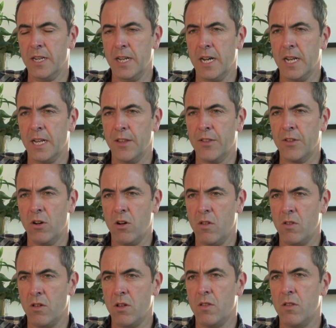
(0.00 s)
and I
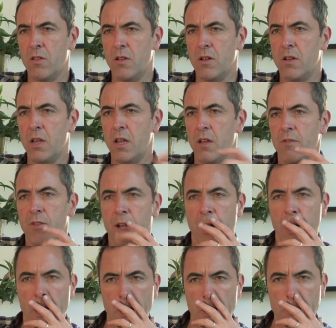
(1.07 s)
thought that David
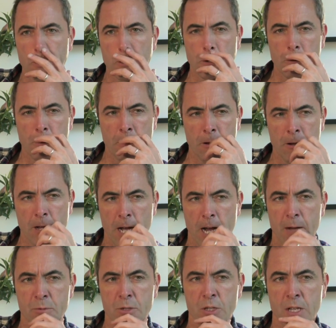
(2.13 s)
had
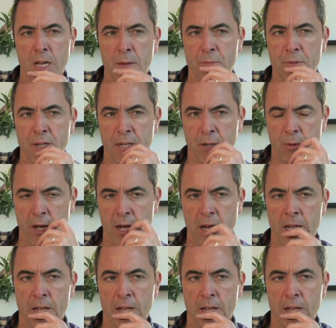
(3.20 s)
captured that pretty well.